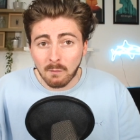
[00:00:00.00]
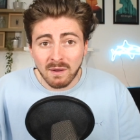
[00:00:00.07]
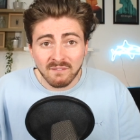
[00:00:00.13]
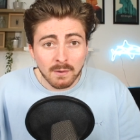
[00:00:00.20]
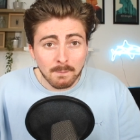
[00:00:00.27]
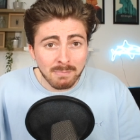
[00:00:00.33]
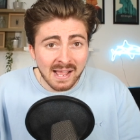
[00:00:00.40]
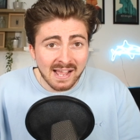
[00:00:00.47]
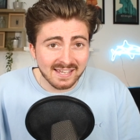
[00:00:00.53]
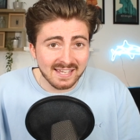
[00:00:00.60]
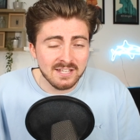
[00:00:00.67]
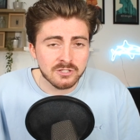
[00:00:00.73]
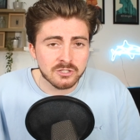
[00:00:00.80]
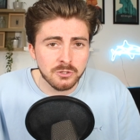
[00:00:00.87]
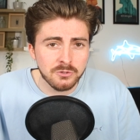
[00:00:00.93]
However,
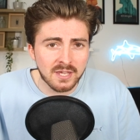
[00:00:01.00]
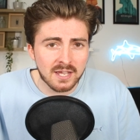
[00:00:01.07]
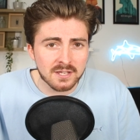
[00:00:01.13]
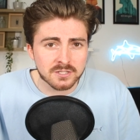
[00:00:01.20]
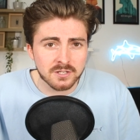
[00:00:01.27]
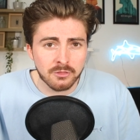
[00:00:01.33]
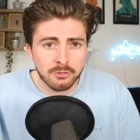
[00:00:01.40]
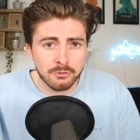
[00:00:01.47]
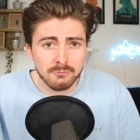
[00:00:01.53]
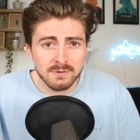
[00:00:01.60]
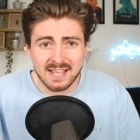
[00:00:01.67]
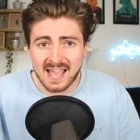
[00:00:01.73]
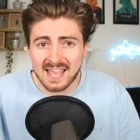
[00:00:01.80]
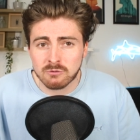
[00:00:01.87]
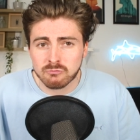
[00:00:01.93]
back in two thousand
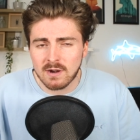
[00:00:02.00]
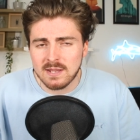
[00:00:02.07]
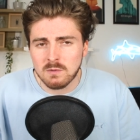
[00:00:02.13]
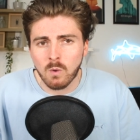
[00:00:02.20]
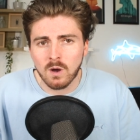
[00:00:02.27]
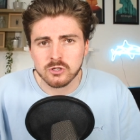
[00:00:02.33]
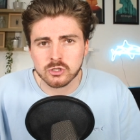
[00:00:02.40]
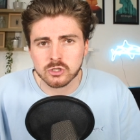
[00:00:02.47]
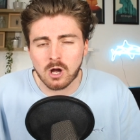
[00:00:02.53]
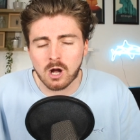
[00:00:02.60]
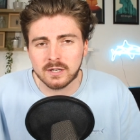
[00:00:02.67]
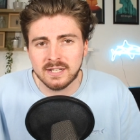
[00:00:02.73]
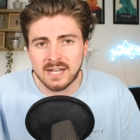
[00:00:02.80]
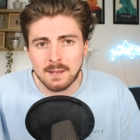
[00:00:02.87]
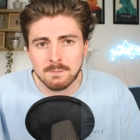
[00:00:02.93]
three, a great white
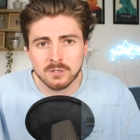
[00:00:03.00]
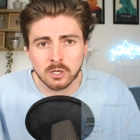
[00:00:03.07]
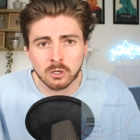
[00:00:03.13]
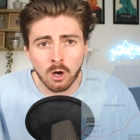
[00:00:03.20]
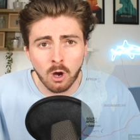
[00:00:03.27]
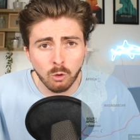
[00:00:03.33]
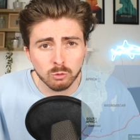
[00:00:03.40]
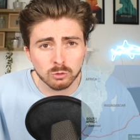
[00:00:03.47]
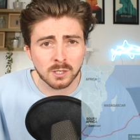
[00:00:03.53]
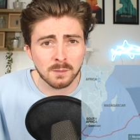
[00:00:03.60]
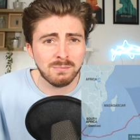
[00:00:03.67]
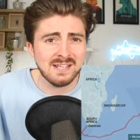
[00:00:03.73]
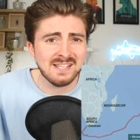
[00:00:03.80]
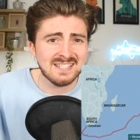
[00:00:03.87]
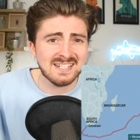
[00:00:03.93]
shark named Nicole
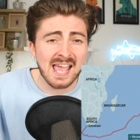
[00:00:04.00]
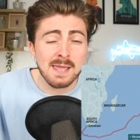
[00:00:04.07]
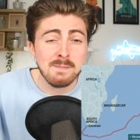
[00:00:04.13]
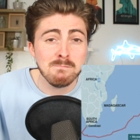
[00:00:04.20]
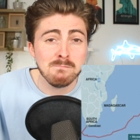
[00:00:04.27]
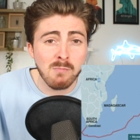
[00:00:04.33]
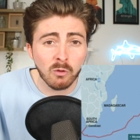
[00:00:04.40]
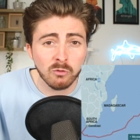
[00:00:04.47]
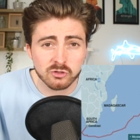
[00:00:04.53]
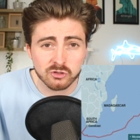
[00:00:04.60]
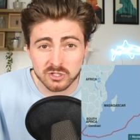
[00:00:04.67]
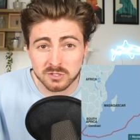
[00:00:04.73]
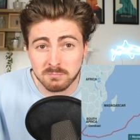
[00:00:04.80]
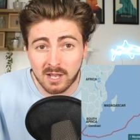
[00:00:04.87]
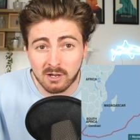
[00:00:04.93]
completed a
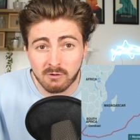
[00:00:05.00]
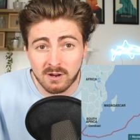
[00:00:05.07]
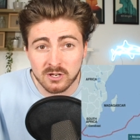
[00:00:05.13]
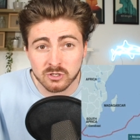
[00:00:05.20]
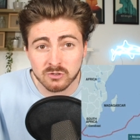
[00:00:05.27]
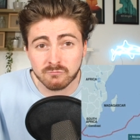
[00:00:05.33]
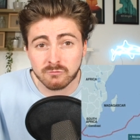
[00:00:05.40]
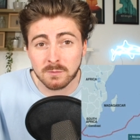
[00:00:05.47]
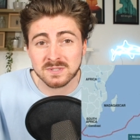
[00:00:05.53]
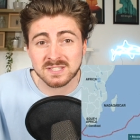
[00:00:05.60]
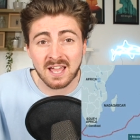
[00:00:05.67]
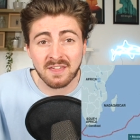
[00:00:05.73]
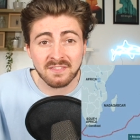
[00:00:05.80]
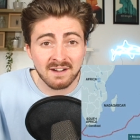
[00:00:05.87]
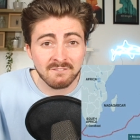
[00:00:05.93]
monstrous migration from
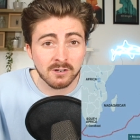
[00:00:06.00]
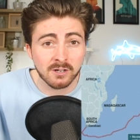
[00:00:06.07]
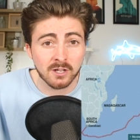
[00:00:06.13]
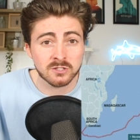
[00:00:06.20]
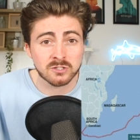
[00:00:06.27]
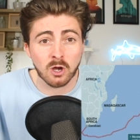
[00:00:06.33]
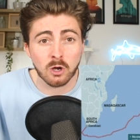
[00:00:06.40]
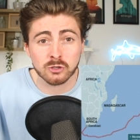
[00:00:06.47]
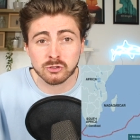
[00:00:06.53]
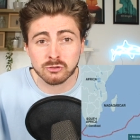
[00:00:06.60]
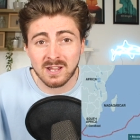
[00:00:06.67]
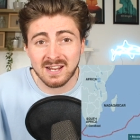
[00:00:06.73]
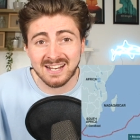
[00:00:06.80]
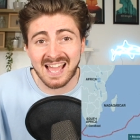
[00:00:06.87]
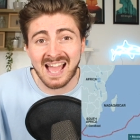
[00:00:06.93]
South Africa to
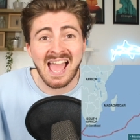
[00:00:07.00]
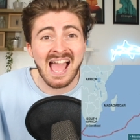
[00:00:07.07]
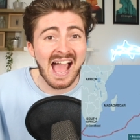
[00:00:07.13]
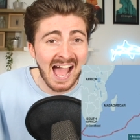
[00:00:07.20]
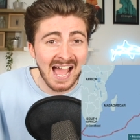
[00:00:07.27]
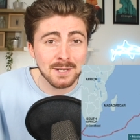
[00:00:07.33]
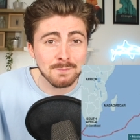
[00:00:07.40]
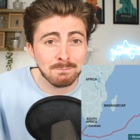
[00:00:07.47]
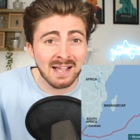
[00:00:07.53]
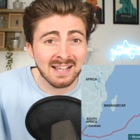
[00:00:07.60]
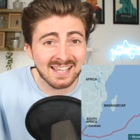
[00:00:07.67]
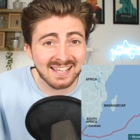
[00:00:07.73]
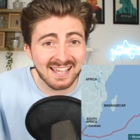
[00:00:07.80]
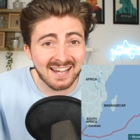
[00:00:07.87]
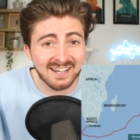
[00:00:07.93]
Australia and
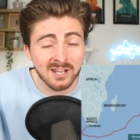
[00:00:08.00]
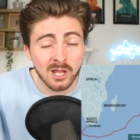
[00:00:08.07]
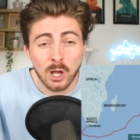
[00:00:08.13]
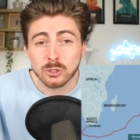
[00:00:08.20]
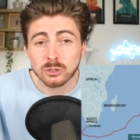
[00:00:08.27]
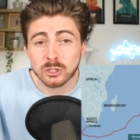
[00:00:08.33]
back again,